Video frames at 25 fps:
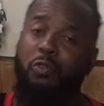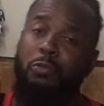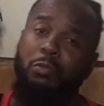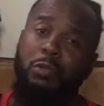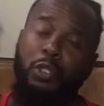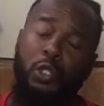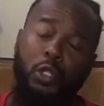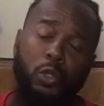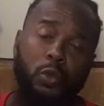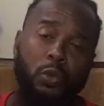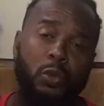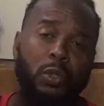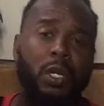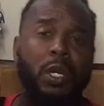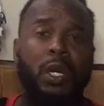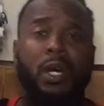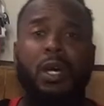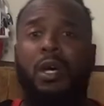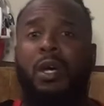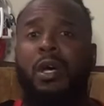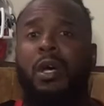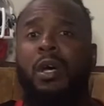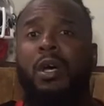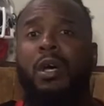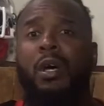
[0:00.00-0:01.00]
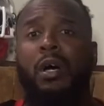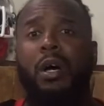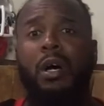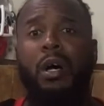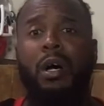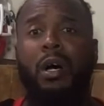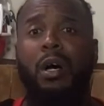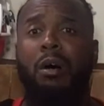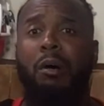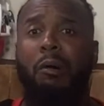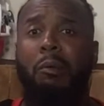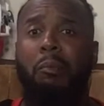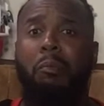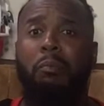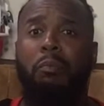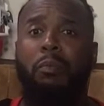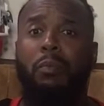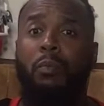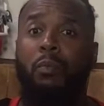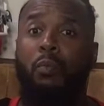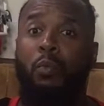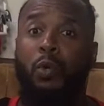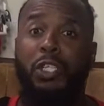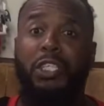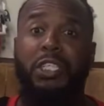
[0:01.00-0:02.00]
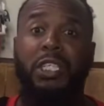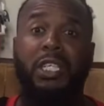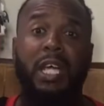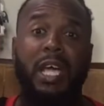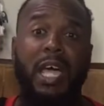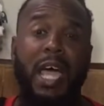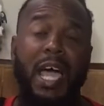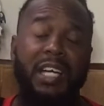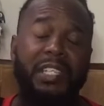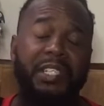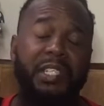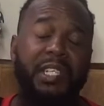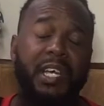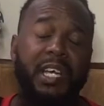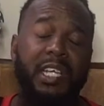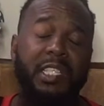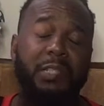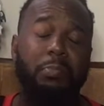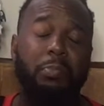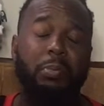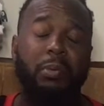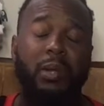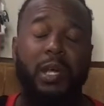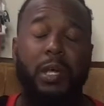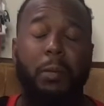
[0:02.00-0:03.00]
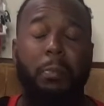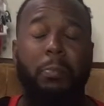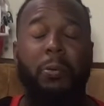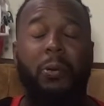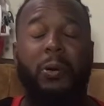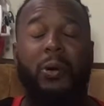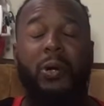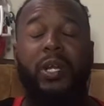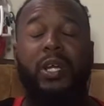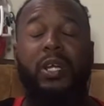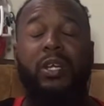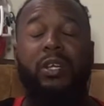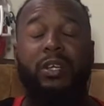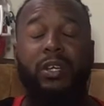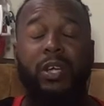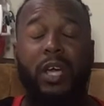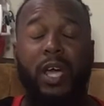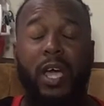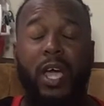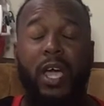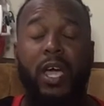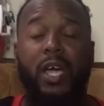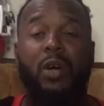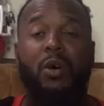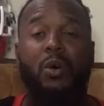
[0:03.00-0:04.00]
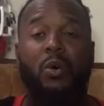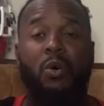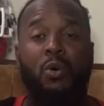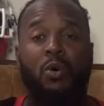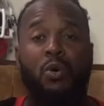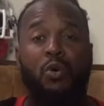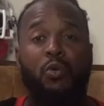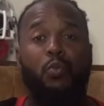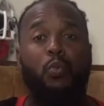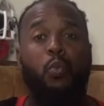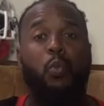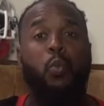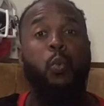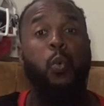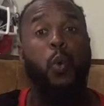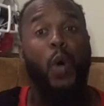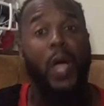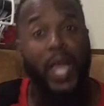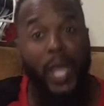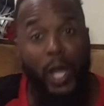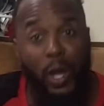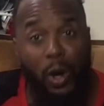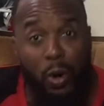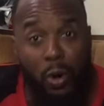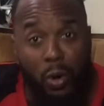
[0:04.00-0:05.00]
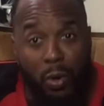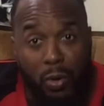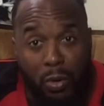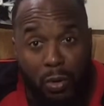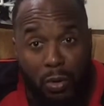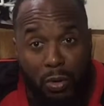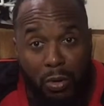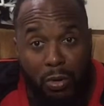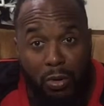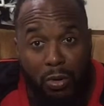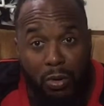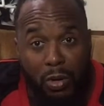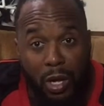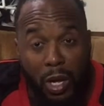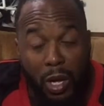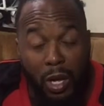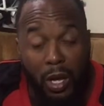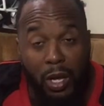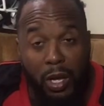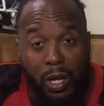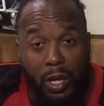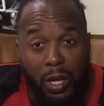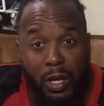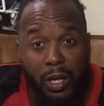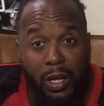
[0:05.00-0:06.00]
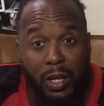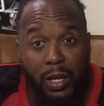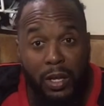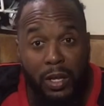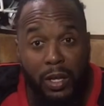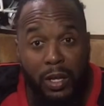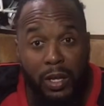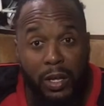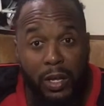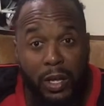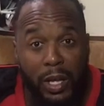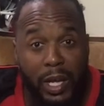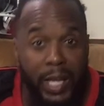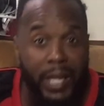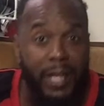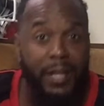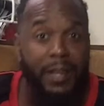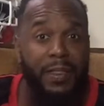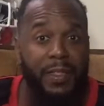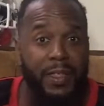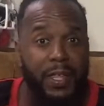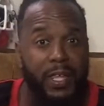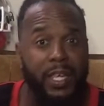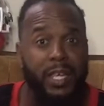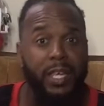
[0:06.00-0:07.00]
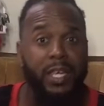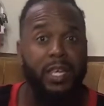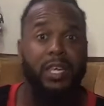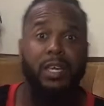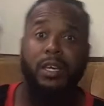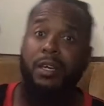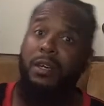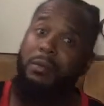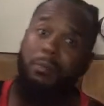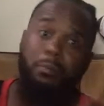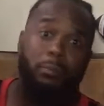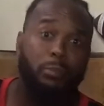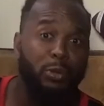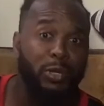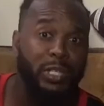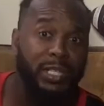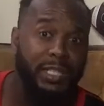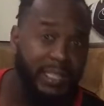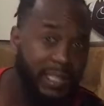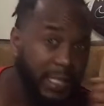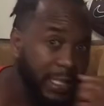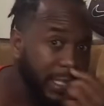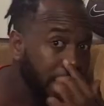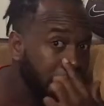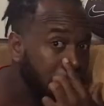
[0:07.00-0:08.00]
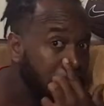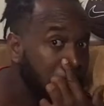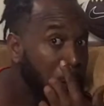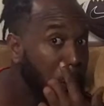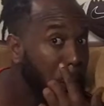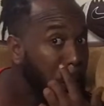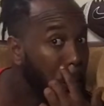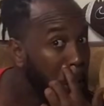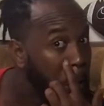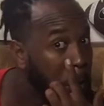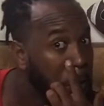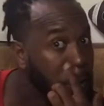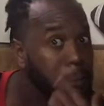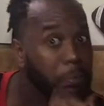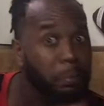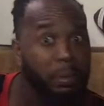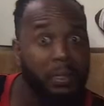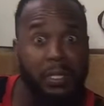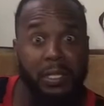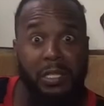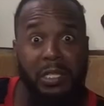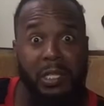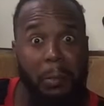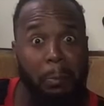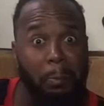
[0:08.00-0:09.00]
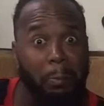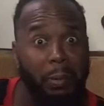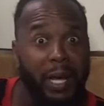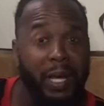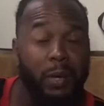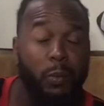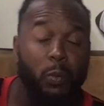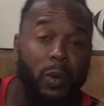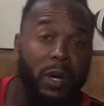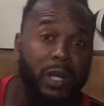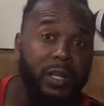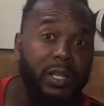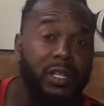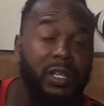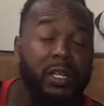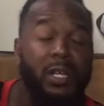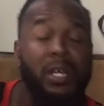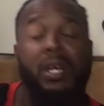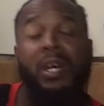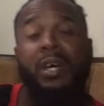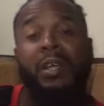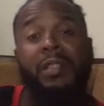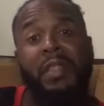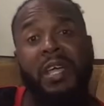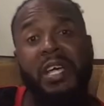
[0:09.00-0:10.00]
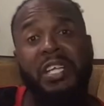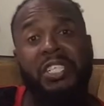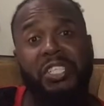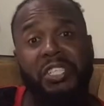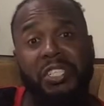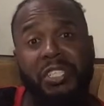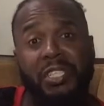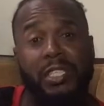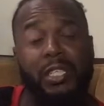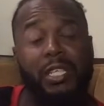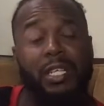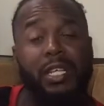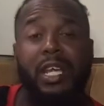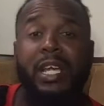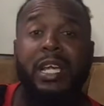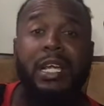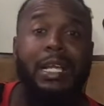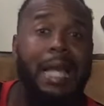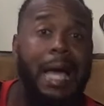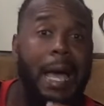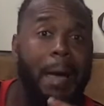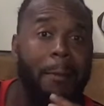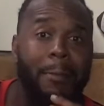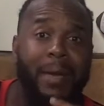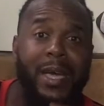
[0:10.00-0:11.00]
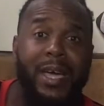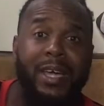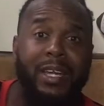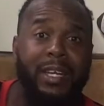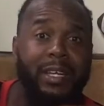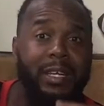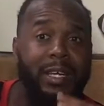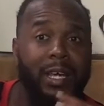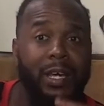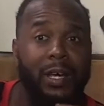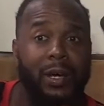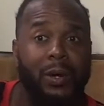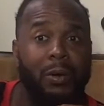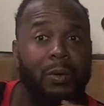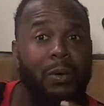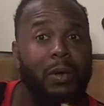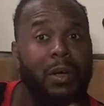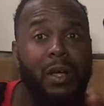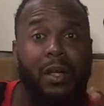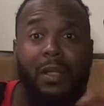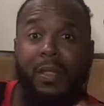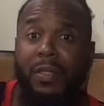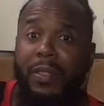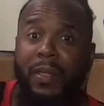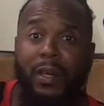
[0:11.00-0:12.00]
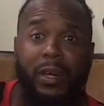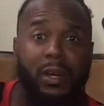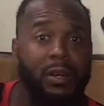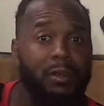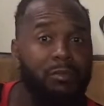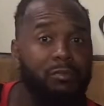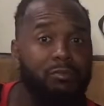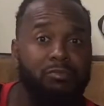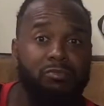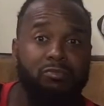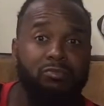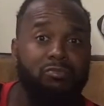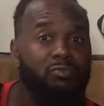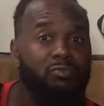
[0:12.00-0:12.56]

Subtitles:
from Duke, which he actually has played pretty daggone well in the preseason. And there's been a debate whether they should sit Eli Manning down, their